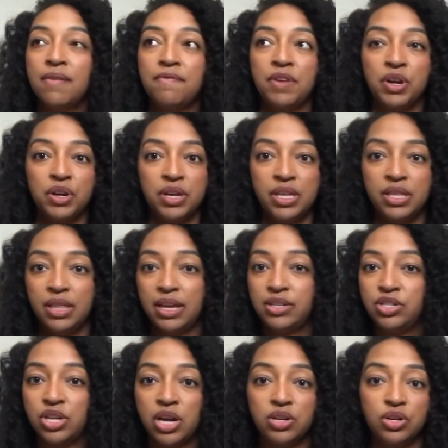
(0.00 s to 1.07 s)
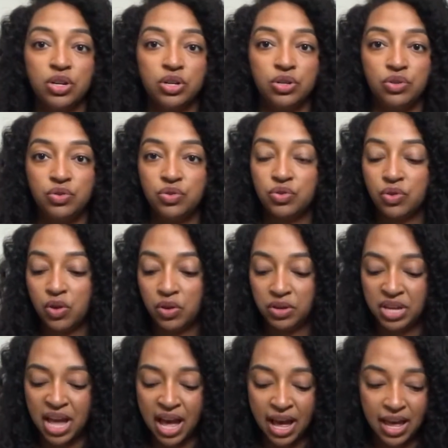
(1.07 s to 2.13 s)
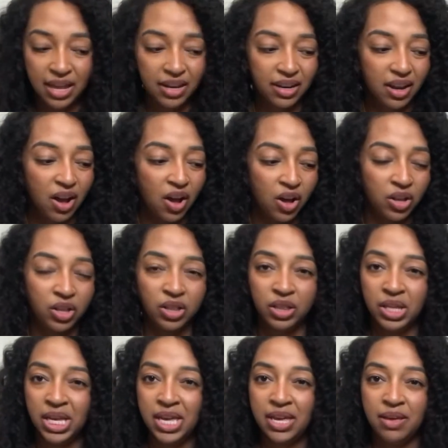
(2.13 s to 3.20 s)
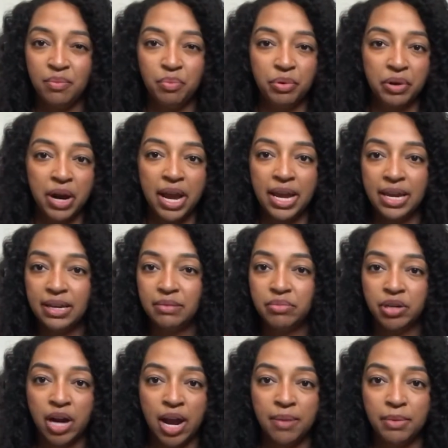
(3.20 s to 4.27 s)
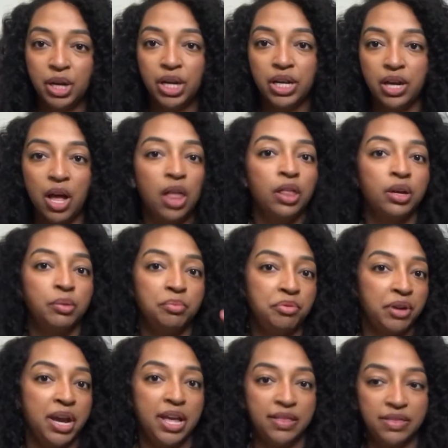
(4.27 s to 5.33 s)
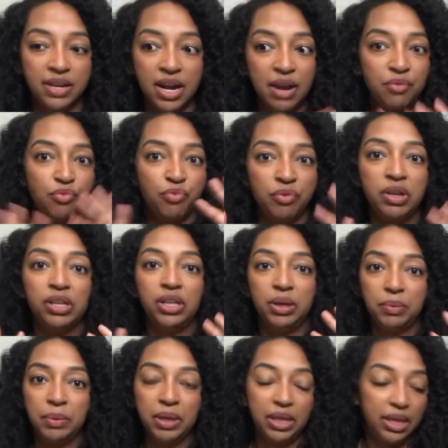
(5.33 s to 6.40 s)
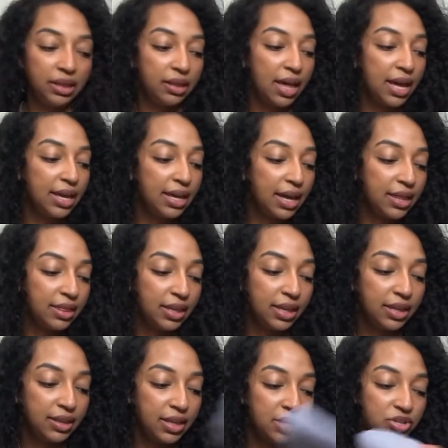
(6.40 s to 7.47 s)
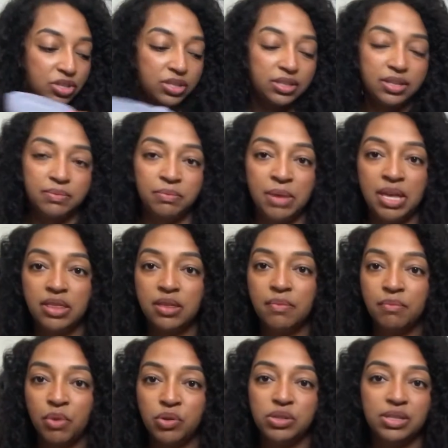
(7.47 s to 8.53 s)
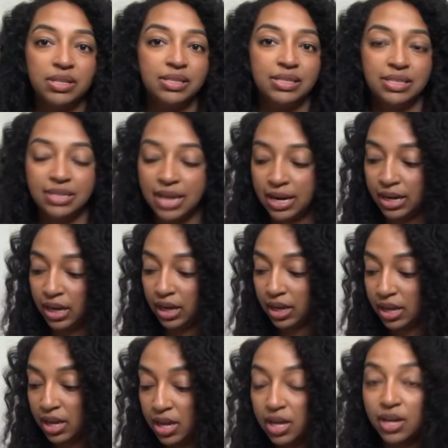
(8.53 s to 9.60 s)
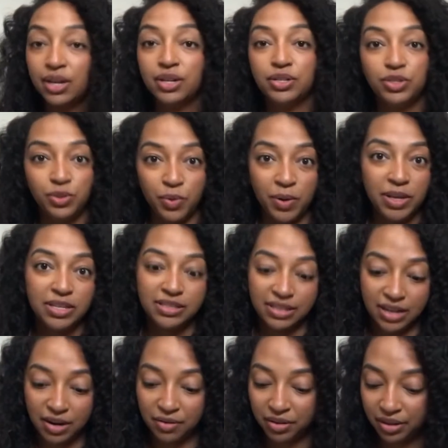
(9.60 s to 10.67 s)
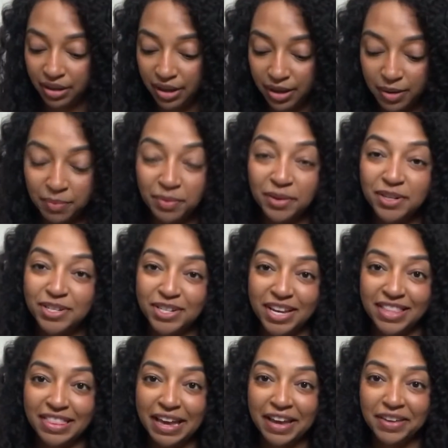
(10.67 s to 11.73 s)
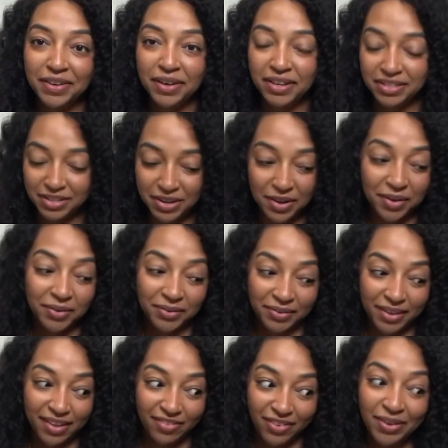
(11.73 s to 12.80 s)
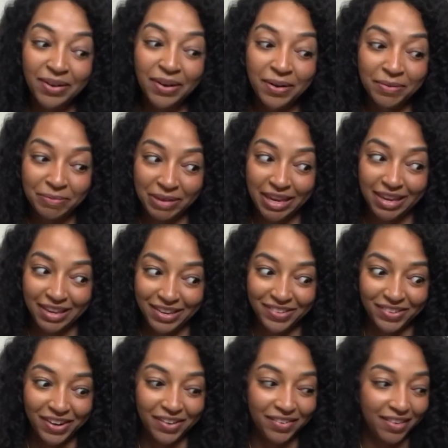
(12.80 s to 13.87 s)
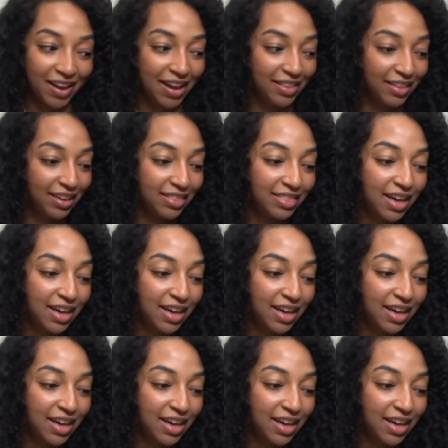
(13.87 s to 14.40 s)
very like gender neutral, not ugly, bright, primary color brand that I really like. I think they just make the most aesthetic toys, and I really appreciate that. You guys know, if you know me, you know I like